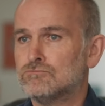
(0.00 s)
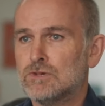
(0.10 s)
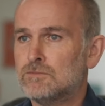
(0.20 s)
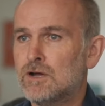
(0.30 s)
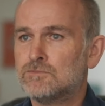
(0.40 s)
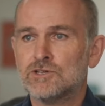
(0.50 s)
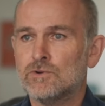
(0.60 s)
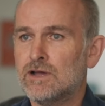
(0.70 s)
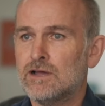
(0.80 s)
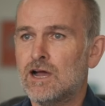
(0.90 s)
up to
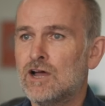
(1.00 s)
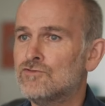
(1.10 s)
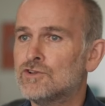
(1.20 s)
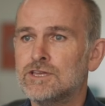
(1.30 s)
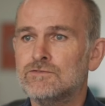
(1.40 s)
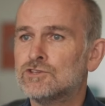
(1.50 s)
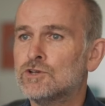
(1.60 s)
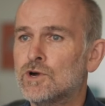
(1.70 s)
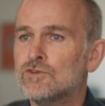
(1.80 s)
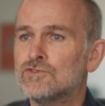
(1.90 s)
100, even
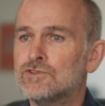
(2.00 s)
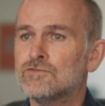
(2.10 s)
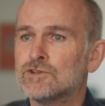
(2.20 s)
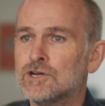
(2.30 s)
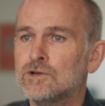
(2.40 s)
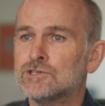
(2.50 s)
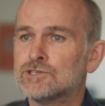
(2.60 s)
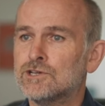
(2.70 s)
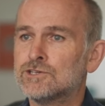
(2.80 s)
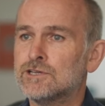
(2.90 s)
200 different codes
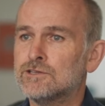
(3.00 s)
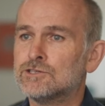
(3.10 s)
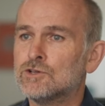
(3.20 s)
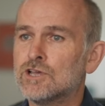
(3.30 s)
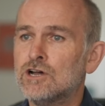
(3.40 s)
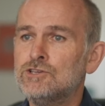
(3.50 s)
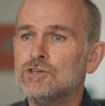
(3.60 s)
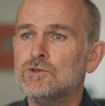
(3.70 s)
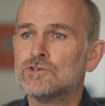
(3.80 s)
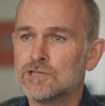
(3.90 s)
associated. So it's a
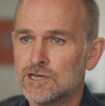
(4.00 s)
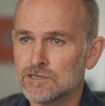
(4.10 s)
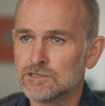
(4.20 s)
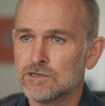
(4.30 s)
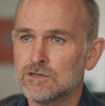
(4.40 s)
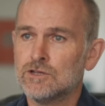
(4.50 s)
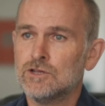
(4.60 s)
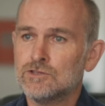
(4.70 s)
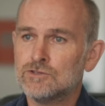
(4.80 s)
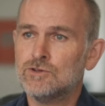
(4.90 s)
huge task
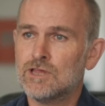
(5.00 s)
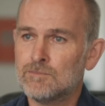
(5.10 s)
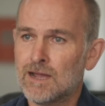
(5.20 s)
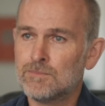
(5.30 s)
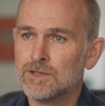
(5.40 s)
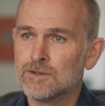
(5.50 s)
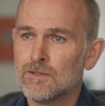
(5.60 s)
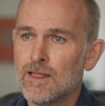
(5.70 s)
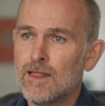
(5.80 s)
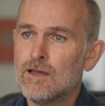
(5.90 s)
to do that mapping.
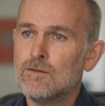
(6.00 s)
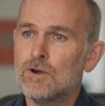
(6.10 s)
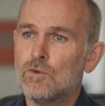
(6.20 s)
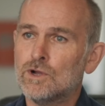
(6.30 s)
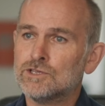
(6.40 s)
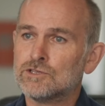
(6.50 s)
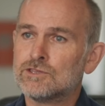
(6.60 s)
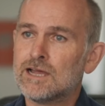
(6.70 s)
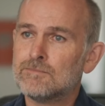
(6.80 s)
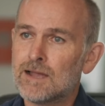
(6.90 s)
But
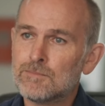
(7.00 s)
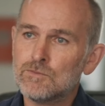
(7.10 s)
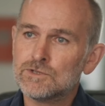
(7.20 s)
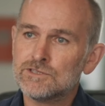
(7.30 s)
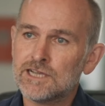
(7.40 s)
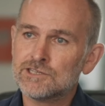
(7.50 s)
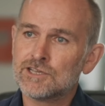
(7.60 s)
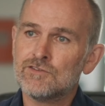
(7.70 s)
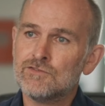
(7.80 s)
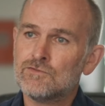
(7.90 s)
that mapping was
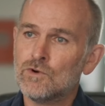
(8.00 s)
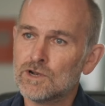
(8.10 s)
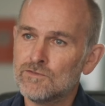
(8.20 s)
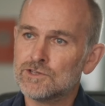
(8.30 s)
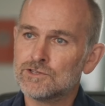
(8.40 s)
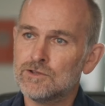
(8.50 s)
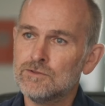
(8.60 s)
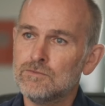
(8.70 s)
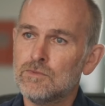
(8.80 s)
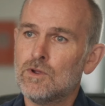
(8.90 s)
necessary for Livingstone.
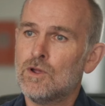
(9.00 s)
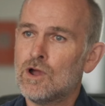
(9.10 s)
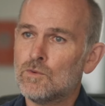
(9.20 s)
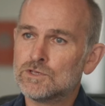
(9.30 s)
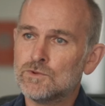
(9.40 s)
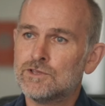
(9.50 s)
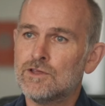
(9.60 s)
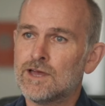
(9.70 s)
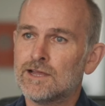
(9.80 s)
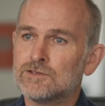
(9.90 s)
And once we'd
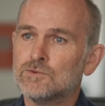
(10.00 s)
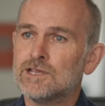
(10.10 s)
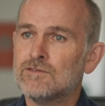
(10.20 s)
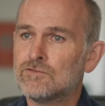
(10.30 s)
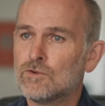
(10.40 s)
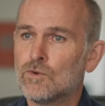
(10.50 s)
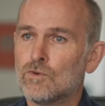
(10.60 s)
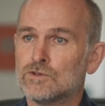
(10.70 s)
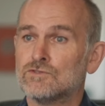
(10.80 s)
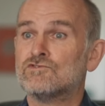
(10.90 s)
done that, it was then
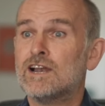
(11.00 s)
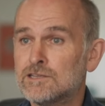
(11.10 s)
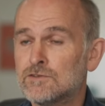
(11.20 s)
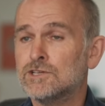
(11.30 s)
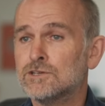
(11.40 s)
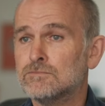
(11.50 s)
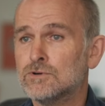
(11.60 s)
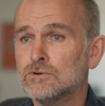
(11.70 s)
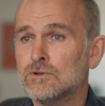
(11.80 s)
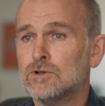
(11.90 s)
relatively
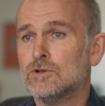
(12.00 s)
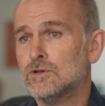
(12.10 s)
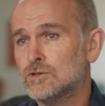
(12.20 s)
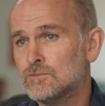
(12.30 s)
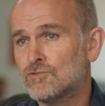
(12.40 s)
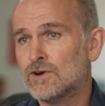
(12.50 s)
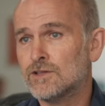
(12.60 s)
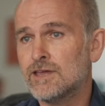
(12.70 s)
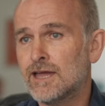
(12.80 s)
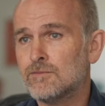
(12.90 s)
simple to
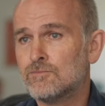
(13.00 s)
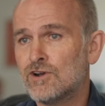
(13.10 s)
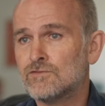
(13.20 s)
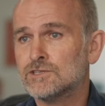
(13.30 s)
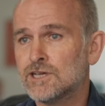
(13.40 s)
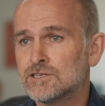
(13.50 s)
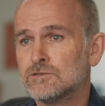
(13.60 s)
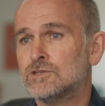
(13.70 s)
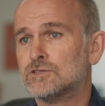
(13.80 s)
provide the prevalence estimates